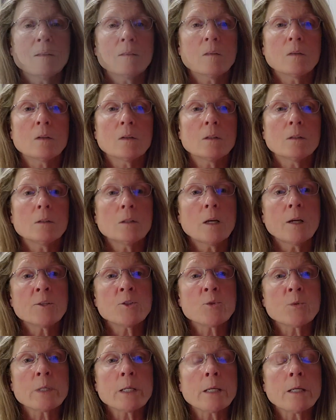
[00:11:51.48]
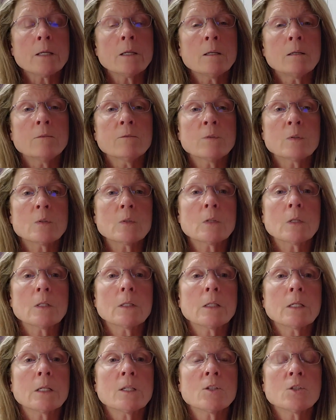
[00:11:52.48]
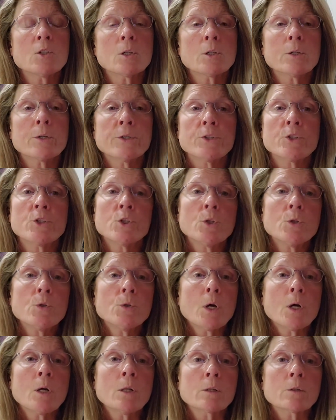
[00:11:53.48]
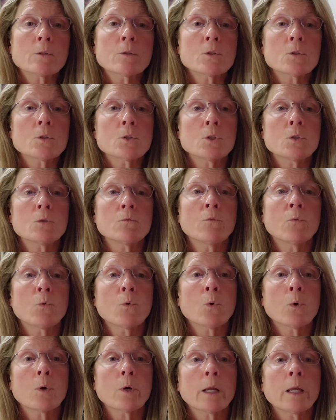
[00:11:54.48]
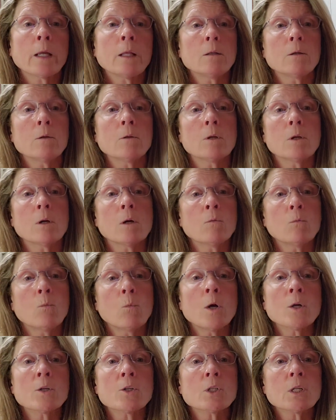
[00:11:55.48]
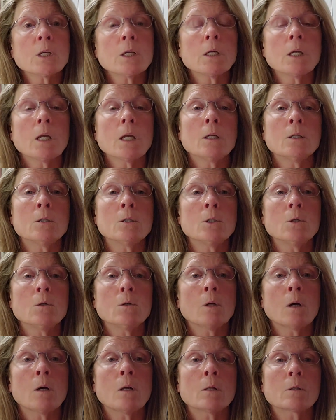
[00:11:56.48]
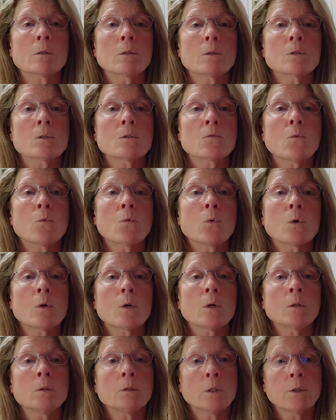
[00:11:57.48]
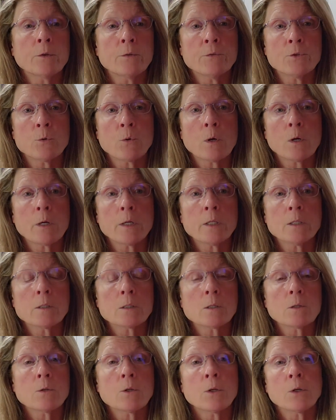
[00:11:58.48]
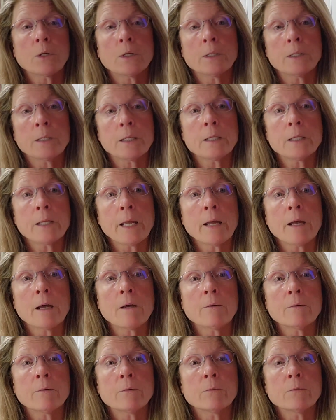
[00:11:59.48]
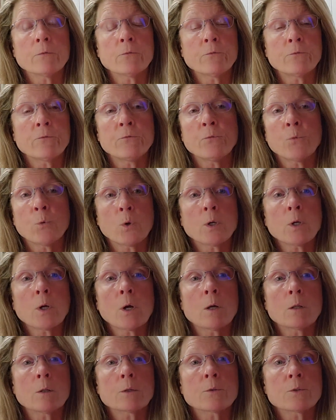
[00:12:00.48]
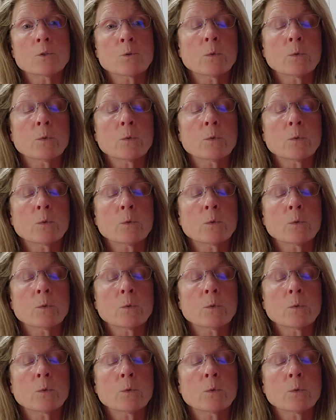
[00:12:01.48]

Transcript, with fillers: The laundry facilities charge $2 for a load of washing and $2 for a load of drying. So you're going to need to have $4